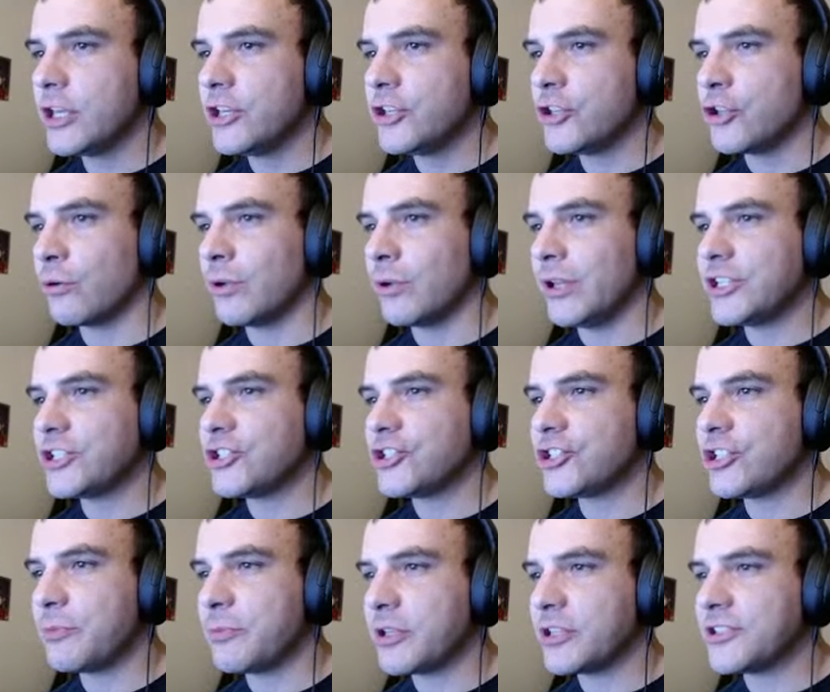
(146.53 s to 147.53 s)
Your
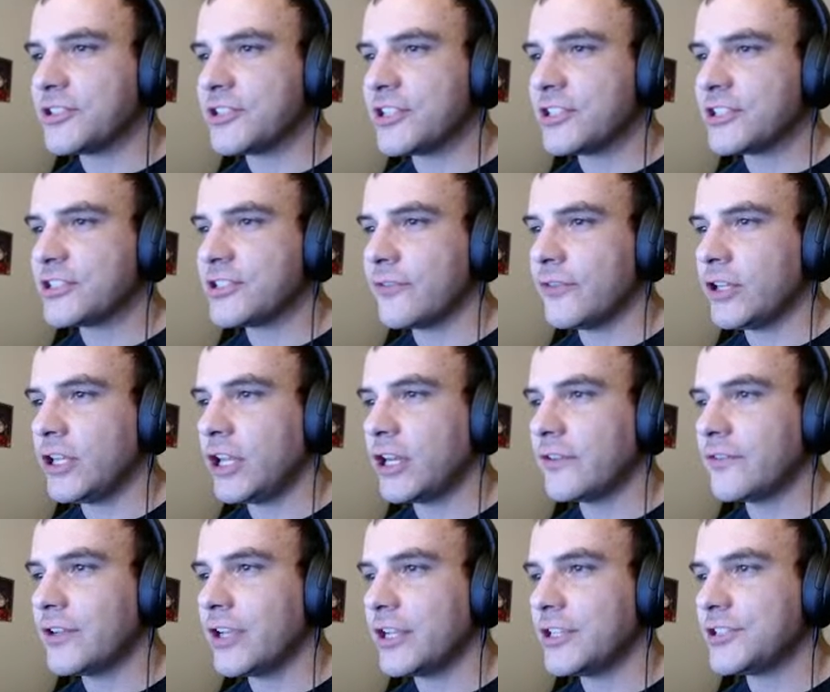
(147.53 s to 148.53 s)
relationship consists of a
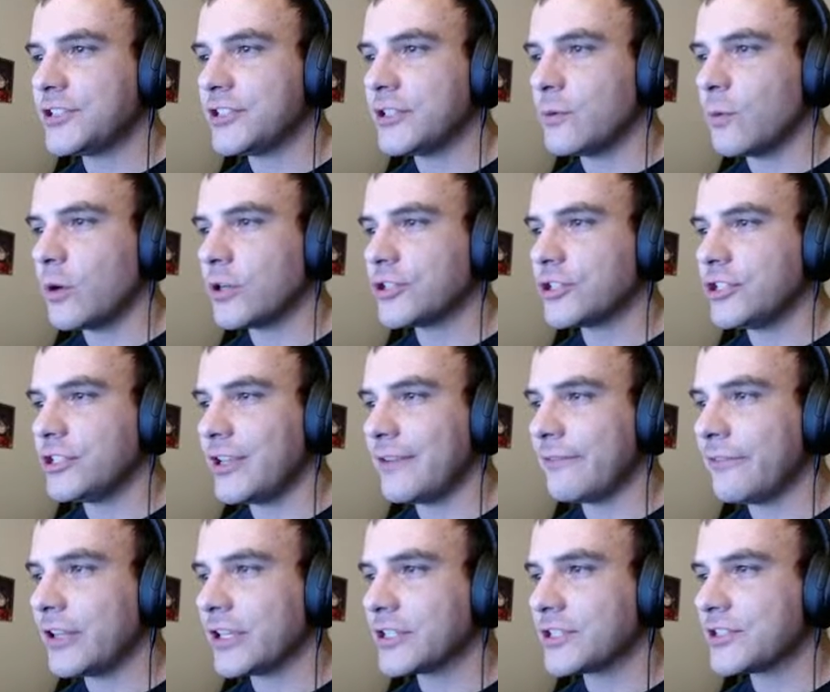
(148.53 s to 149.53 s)
lot of nights in watching
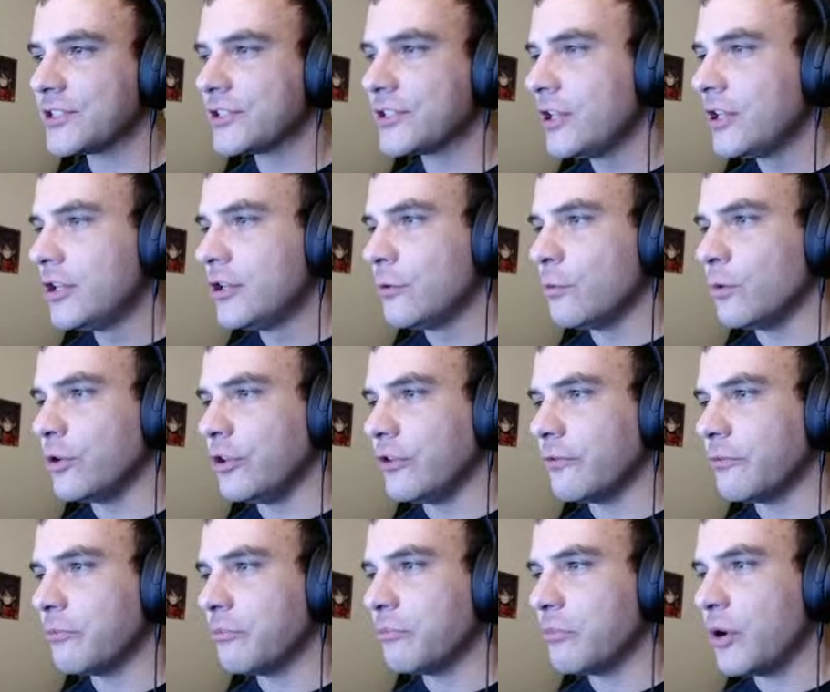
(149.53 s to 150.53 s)
Netflix when
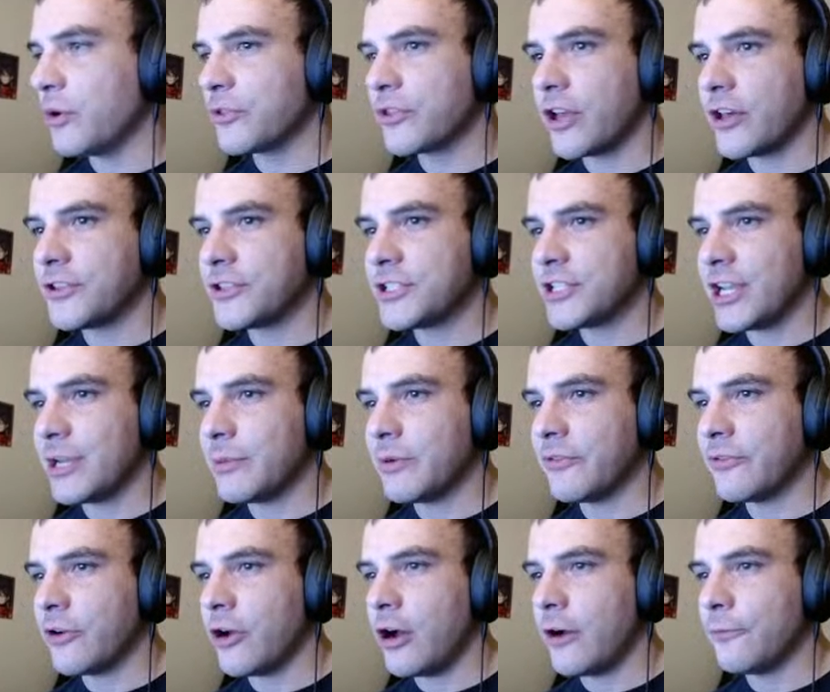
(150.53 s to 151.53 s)
you've both got the time
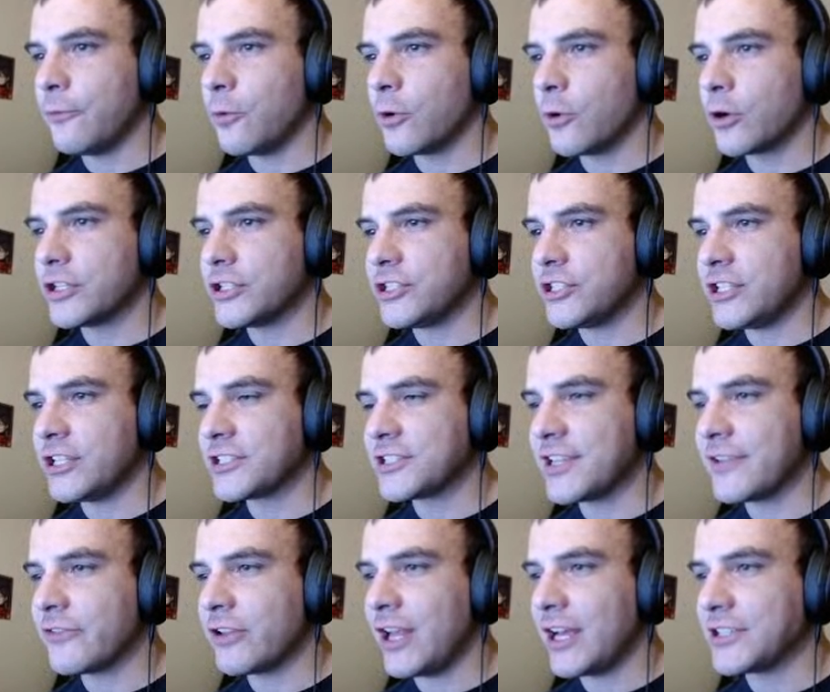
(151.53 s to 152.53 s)
off work and she
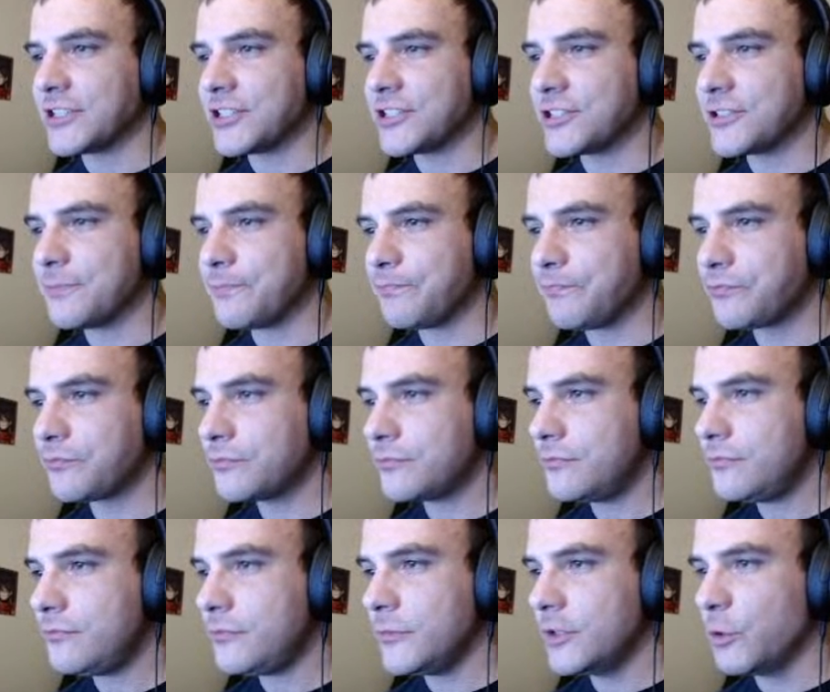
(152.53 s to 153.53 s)
doesn't have classes,
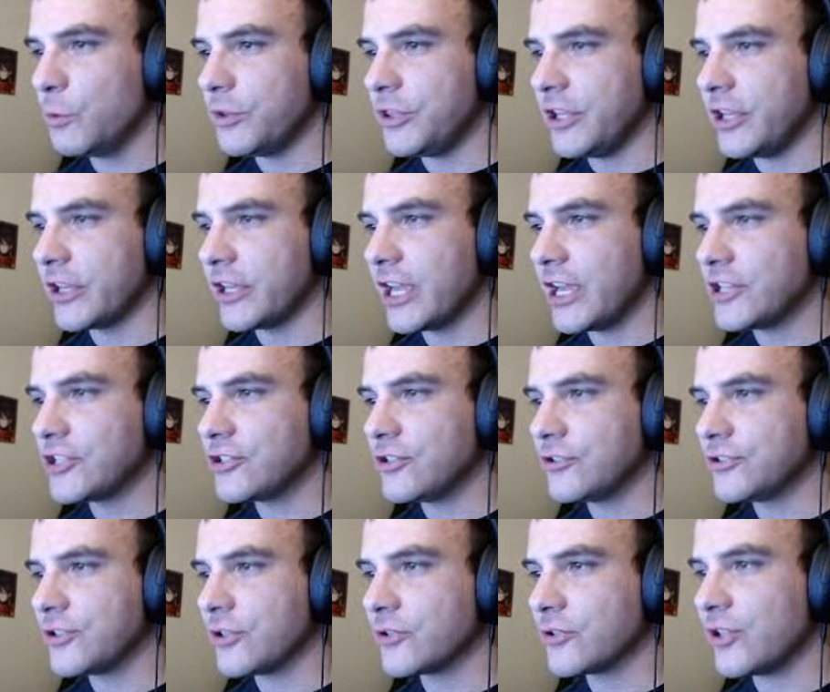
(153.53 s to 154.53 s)
with the
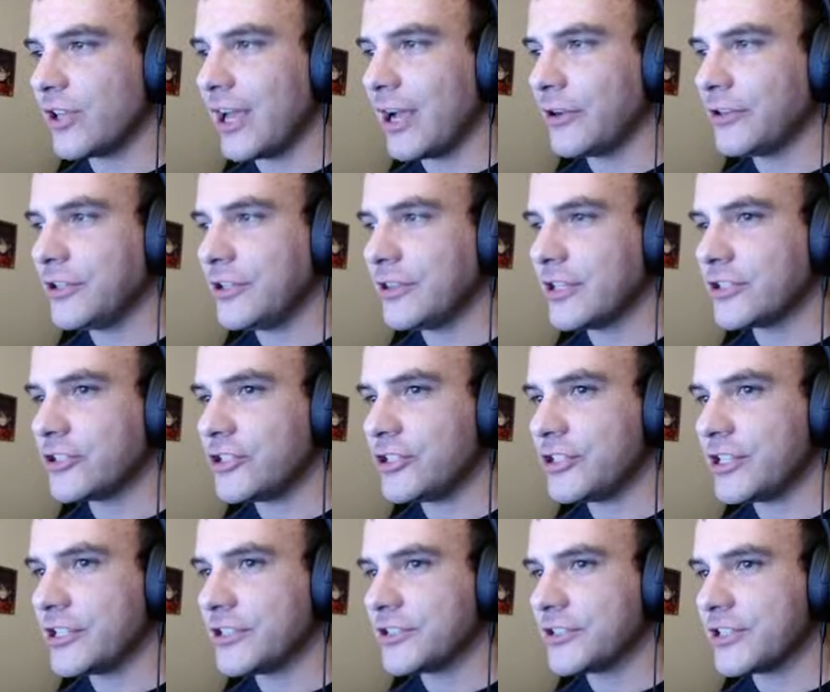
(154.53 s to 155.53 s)
occasional social outing that she
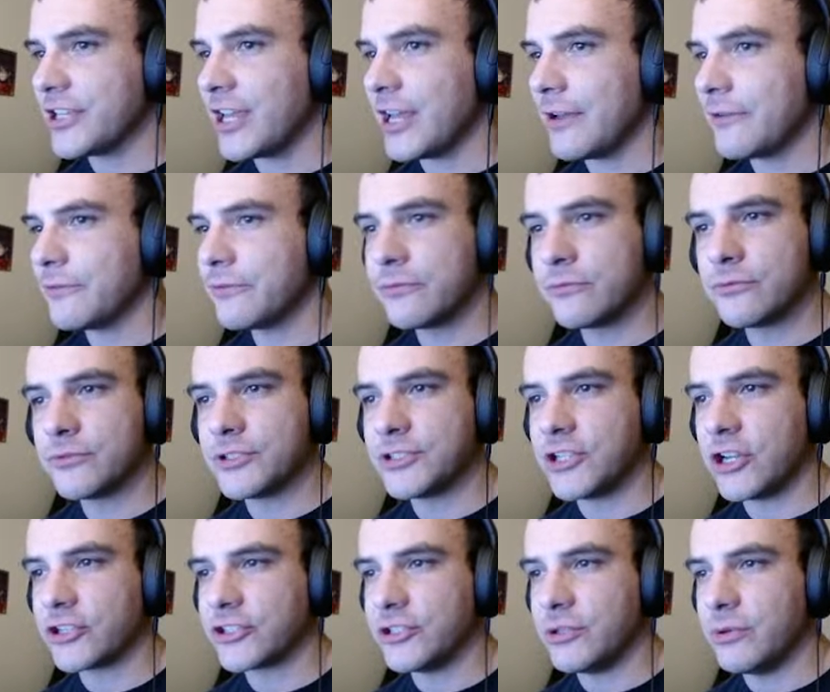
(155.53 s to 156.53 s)
tends to have to
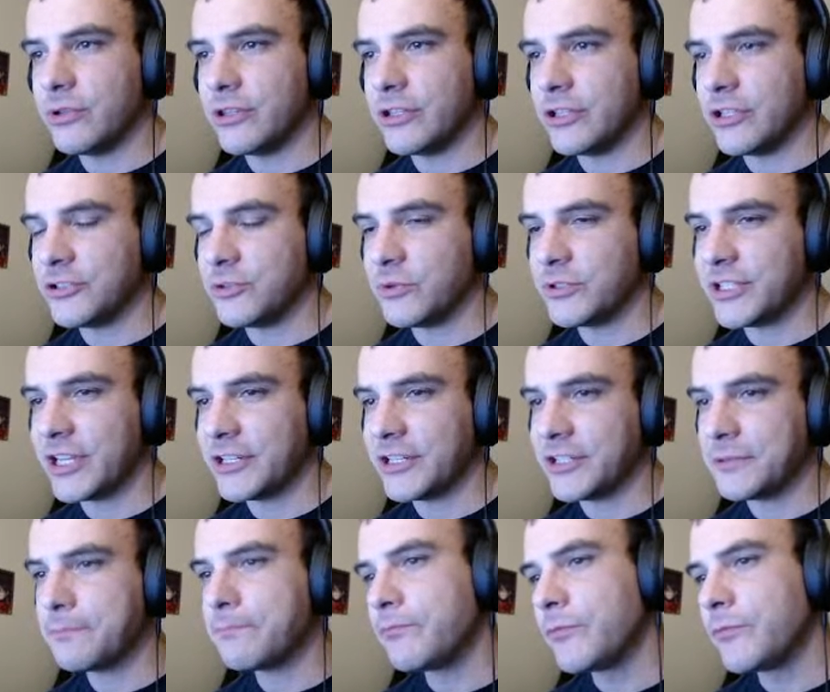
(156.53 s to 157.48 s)
talk to you into attending.